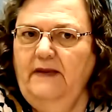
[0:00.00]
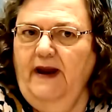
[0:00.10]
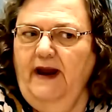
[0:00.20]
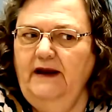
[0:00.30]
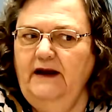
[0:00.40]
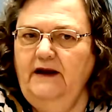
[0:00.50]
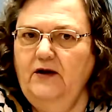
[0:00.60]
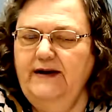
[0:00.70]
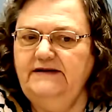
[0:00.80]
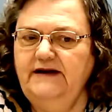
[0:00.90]
And King
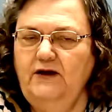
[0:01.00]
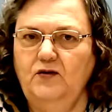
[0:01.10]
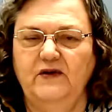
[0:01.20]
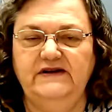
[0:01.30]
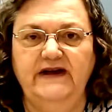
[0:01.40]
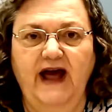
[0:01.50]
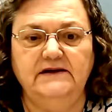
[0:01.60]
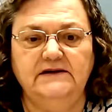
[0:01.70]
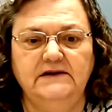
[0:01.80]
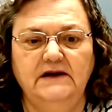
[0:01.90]
Darius said, Who is
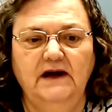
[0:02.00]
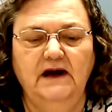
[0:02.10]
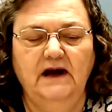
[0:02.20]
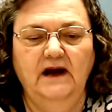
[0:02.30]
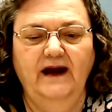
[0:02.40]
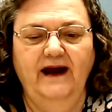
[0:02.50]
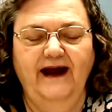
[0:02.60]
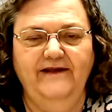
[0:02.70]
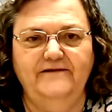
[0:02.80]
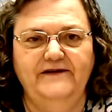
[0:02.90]
that?
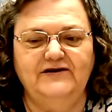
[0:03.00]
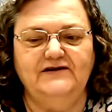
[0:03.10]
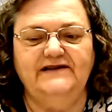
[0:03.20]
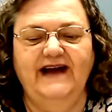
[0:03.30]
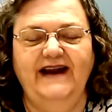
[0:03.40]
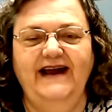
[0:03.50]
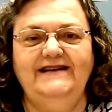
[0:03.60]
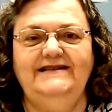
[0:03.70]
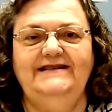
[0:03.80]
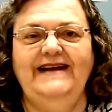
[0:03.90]
And the official said,
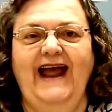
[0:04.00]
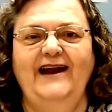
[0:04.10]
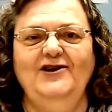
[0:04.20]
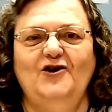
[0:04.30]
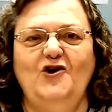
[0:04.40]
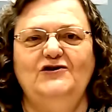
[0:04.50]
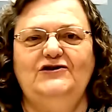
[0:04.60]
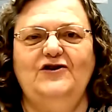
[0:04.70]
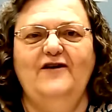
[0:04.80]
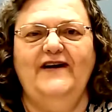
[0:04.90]
It's Daniel, your
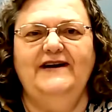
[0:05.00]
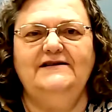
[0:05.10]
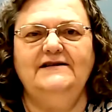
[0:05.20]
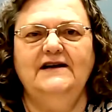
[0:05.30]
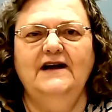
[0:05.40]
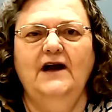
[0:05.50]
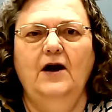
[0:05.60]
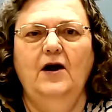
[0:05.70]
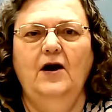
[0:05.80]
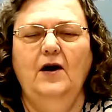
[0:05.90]
servant.
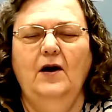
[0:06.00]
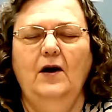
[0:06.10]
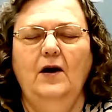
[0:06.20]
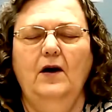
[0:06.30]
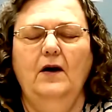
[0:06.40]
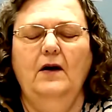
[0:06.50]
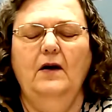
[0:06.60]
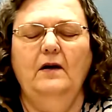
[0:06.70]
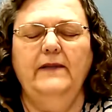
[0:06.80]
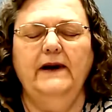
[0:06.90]

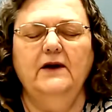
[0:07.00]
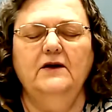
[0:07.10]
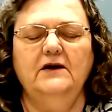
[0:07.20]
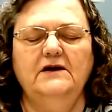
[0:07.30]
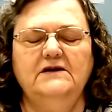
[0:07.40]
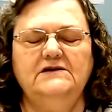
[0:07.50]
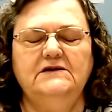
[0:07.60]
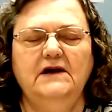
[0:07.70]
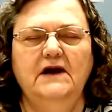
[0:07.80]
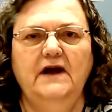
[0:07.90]
Oh my goodness.
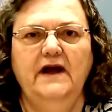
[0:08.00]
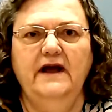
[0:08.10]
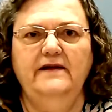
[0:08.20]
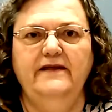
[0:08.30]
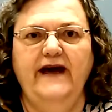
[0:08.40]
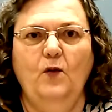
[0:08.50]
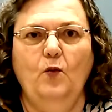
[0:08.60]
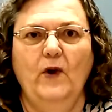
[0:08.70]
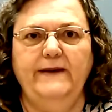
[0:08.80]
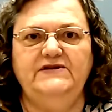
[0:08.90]
That
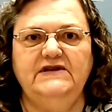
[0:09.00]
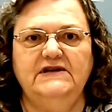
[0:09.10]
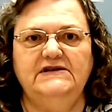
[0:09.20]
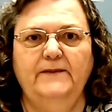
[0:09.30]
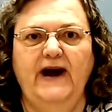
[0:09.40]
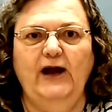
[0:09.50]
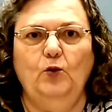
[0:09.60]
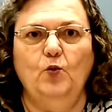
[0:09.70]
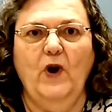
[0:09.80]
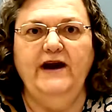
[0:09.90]
wiped the smile
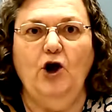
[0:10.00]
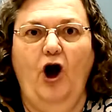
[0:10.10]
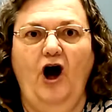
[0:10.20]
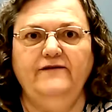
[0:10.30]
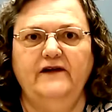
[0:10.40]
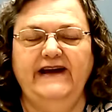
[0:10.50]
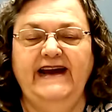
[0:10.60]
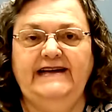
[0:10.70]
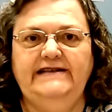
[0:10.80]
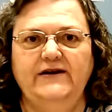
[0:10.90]
right off of
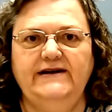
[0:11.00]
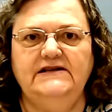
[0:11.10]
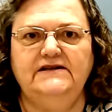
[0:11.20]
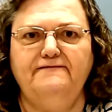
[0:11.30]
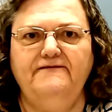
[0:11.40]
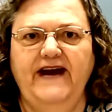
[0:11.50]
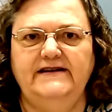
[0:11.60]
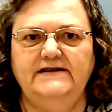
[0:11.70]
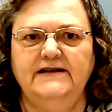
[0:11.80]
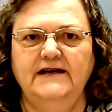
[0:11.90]
King Darius's
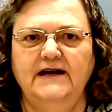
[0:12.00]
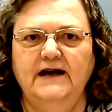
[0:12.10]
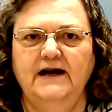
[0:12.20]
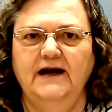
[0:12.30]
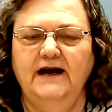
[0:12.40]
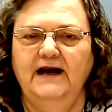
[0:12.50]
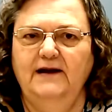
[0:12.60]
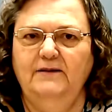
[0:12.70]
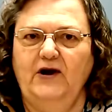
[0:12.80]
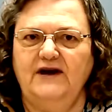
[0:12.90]
face
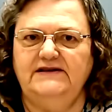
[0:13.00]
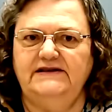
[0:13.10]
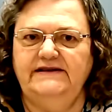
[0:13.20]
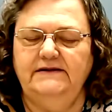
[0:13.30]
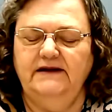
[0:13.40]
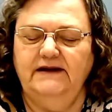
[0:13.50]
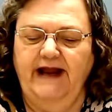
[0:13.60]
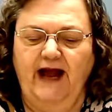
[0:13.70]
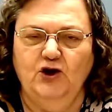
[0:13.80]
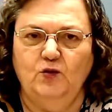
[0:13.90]
because
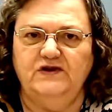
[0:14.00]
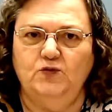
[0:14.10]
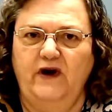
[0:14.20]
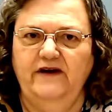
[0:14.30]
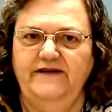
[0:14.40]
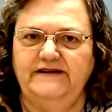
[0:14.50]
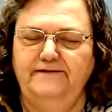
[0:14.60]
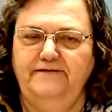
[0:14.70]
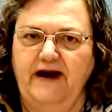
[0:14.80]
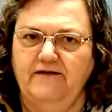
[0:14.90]
Daniel was one of his
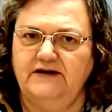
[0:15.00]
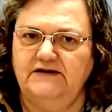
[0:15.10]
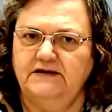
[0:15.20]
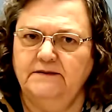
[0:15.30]
favorites.